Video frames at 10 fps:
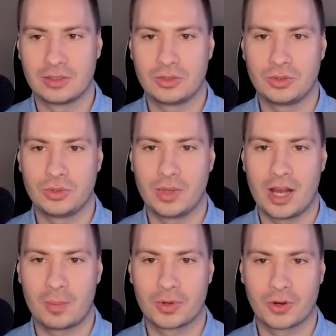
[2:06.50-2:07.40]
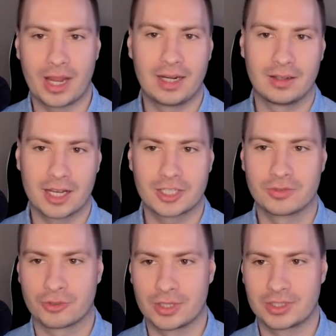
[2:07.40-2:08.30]
to help create an election
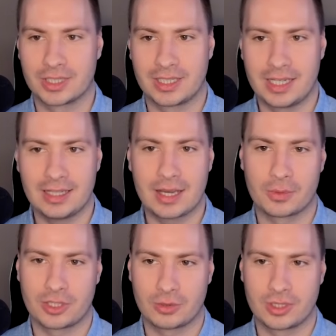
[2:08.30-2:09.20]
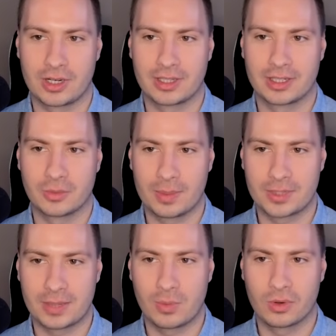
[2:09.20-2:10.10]
forensic kit that was hosted on their
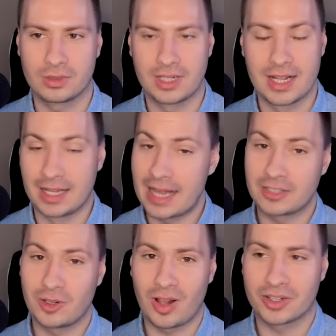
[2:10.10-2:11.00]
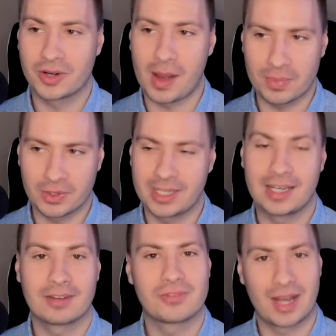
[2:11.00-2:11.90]
website portal. That is no longer up.
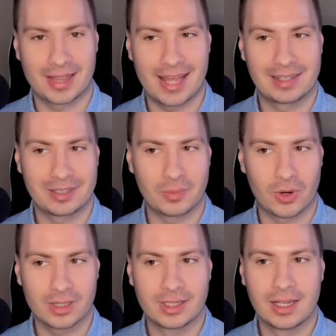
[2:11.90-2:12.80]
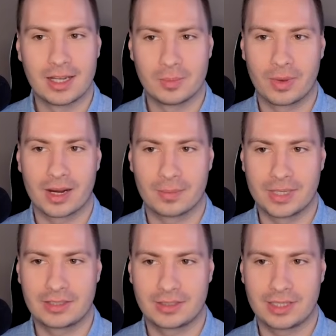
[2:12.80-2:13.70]
Cannot find that anymore. But
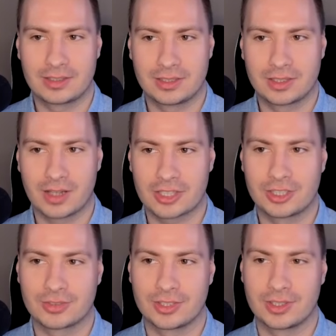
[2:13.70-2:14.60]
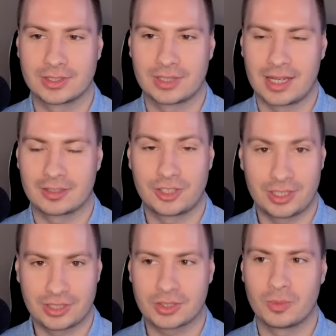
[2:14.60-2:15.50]
it's his collection of
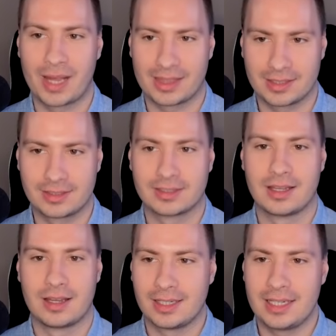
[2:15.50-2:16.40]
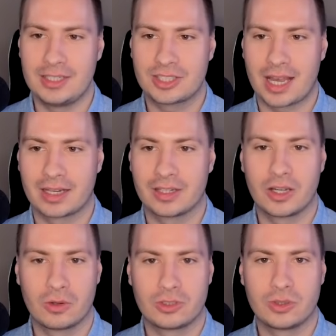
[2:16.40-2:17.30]
statistical methods. He's kind of the
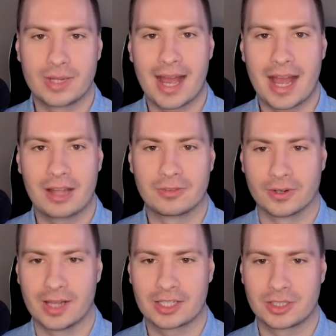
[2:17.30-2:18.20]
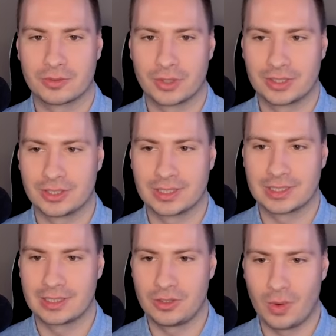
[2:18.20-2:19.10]
go-to guy for election forensics in
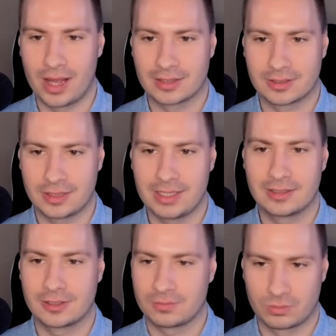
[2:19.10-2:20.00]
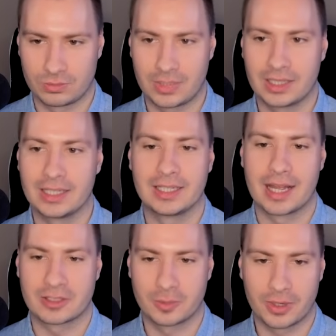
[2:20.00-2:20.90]
the U.S. He's the leading
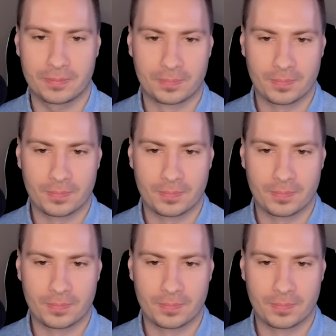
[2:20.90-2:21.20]
expert.